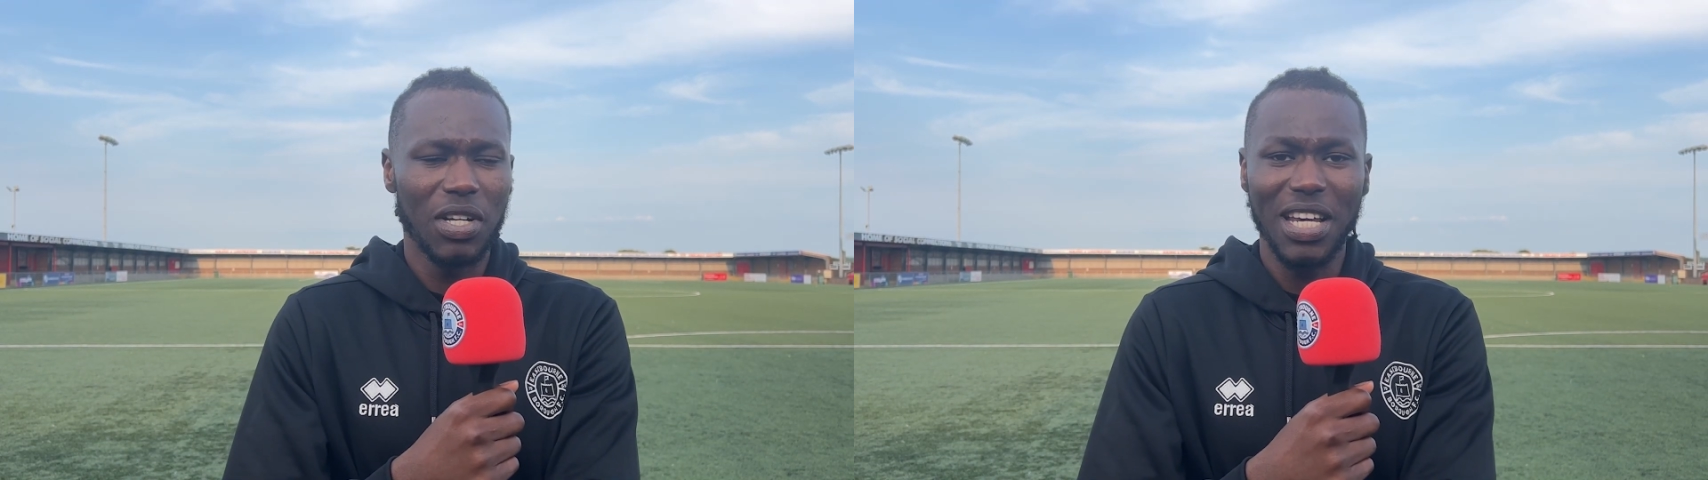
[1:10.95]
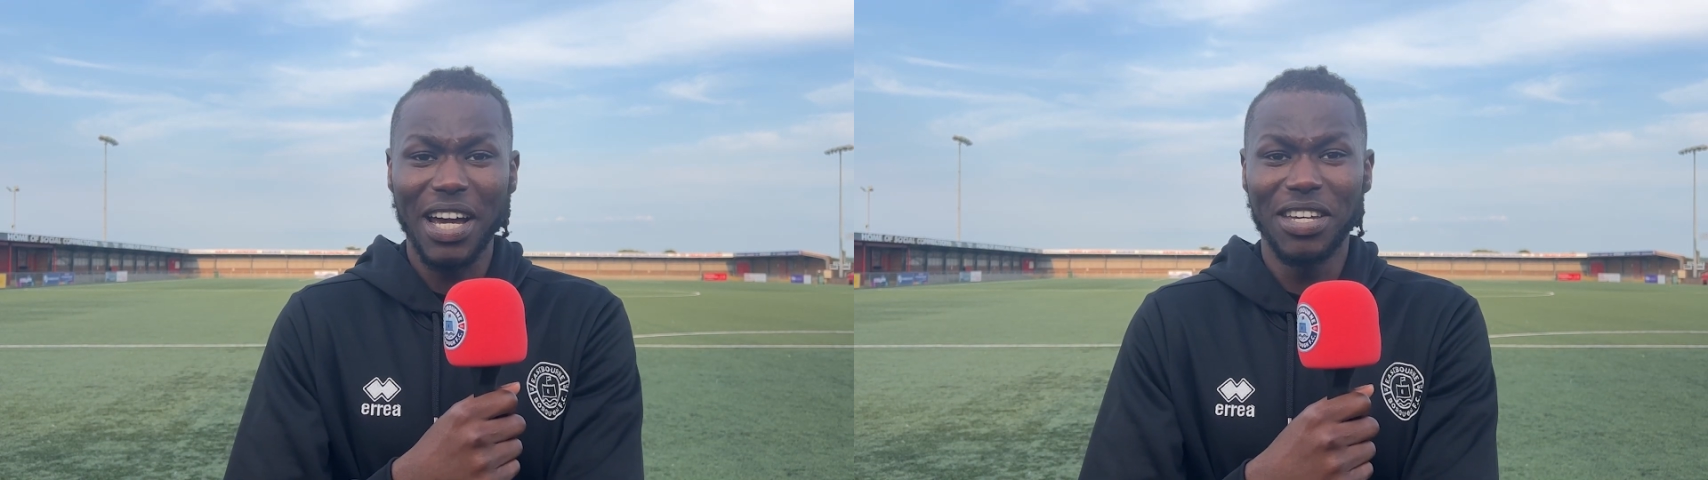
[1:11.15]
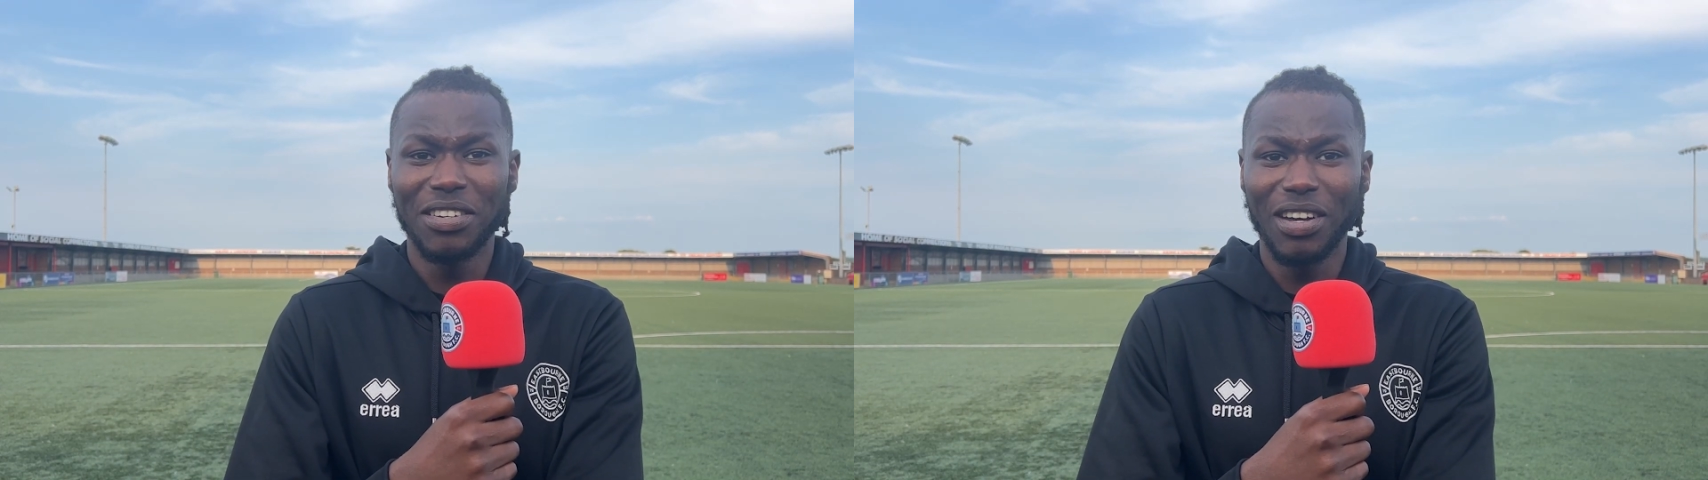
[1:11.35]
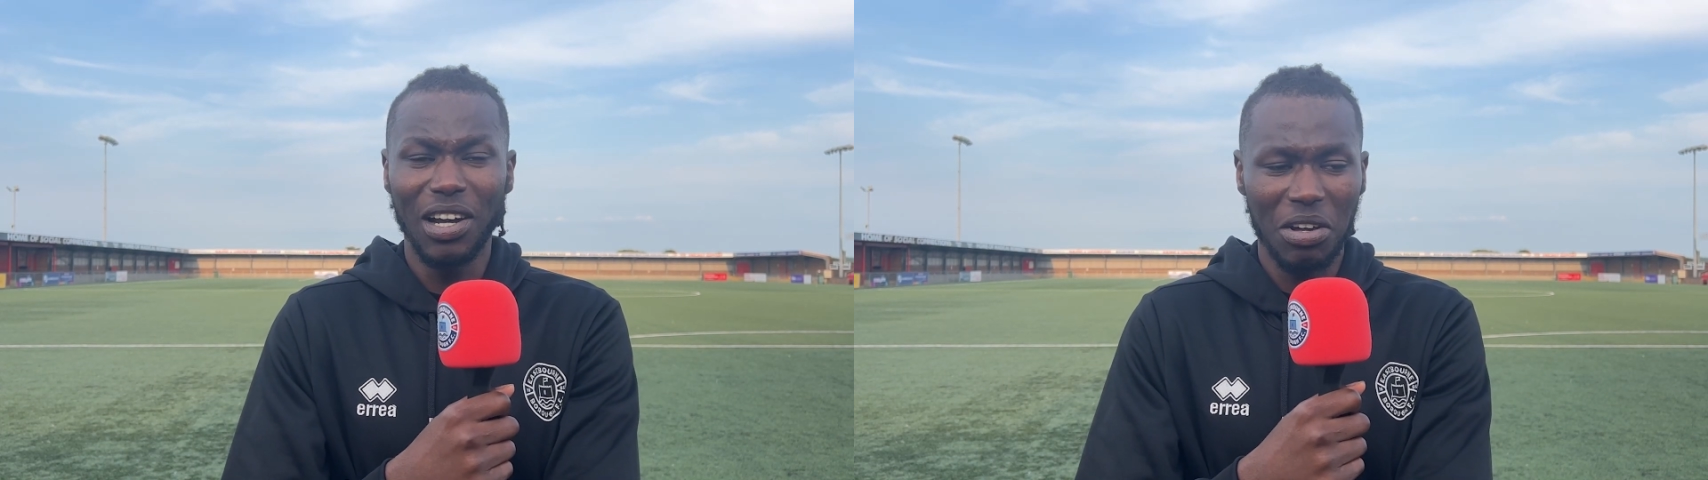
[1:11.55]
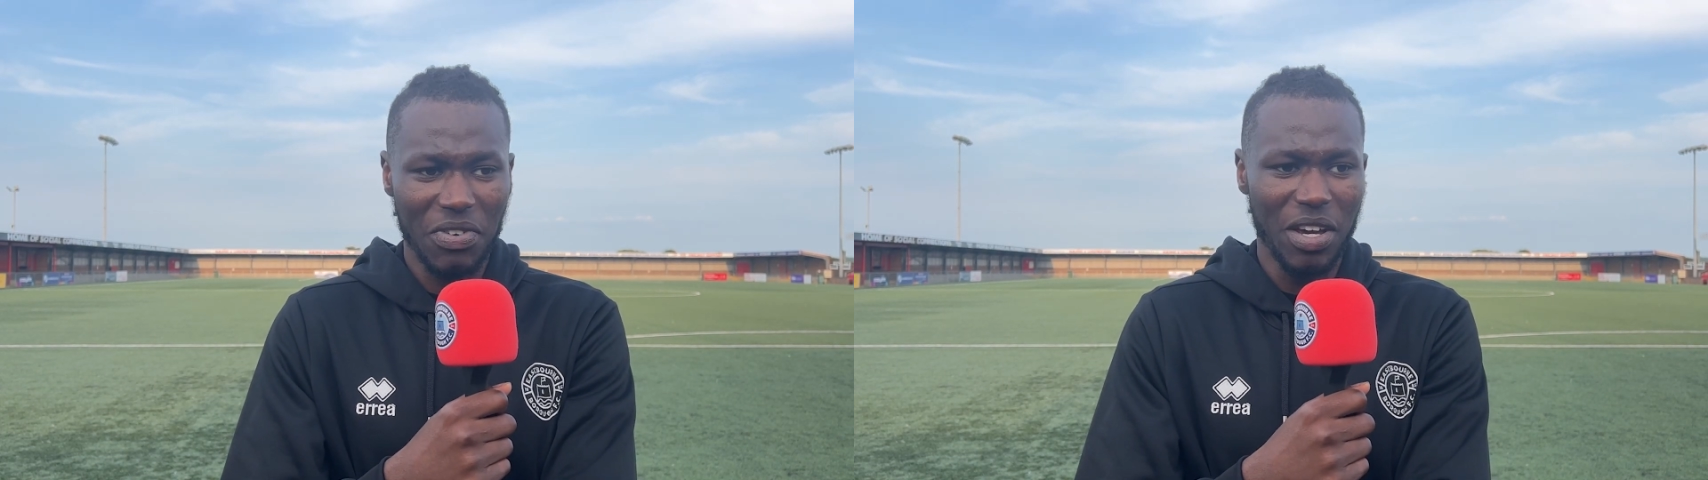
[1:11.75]
attacking. I
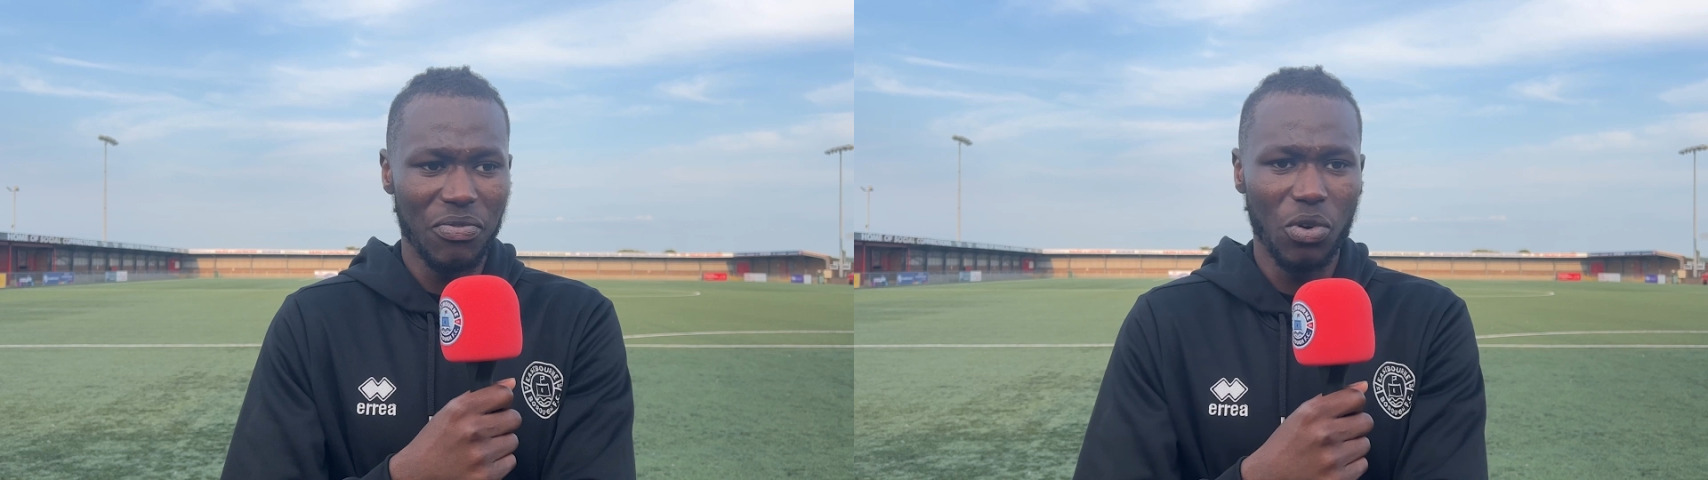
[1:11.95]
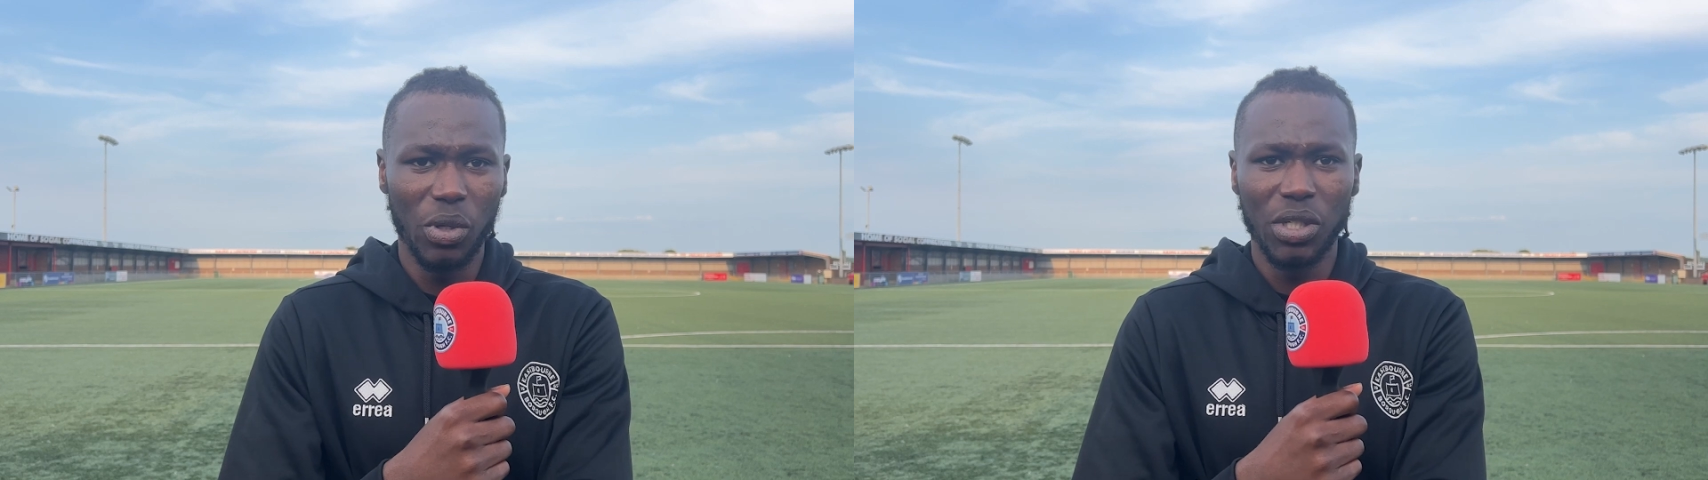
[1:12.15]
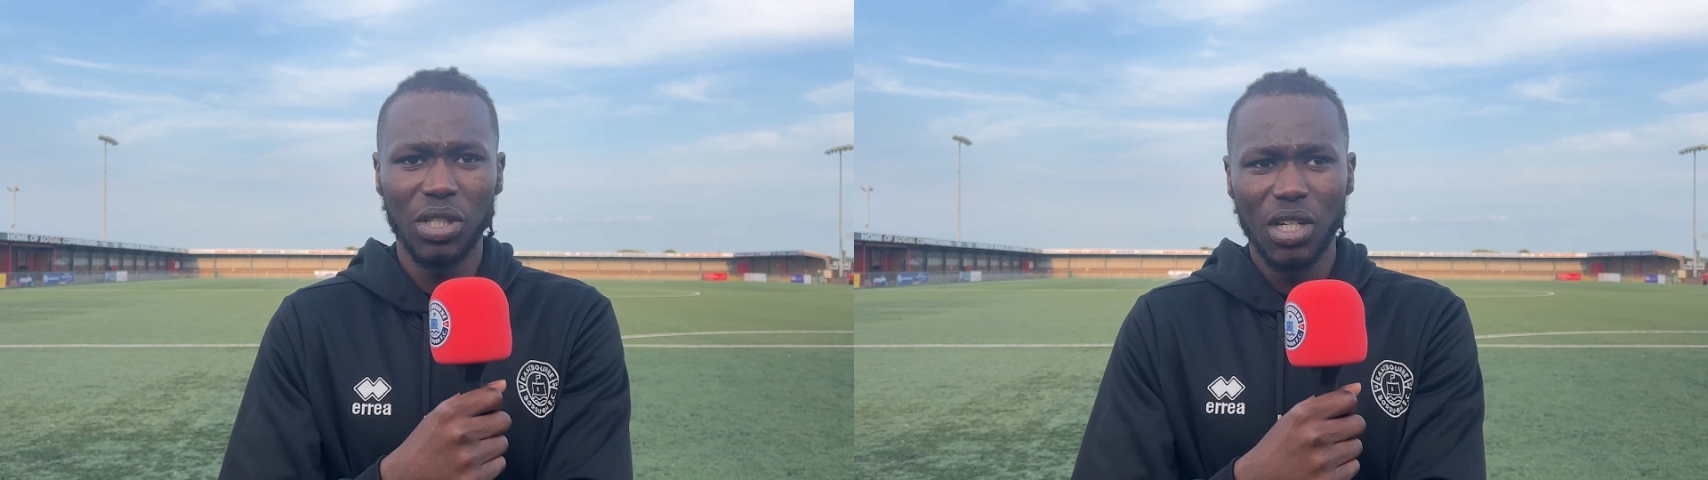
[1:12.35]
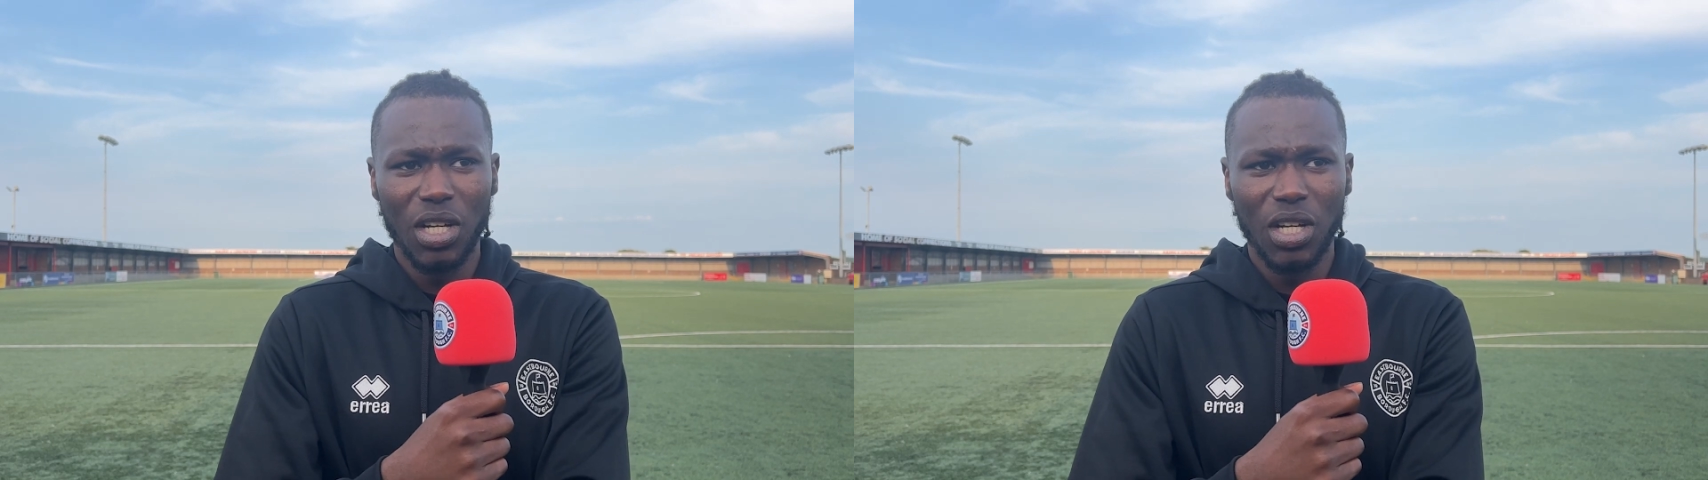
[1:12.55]
love getting forward.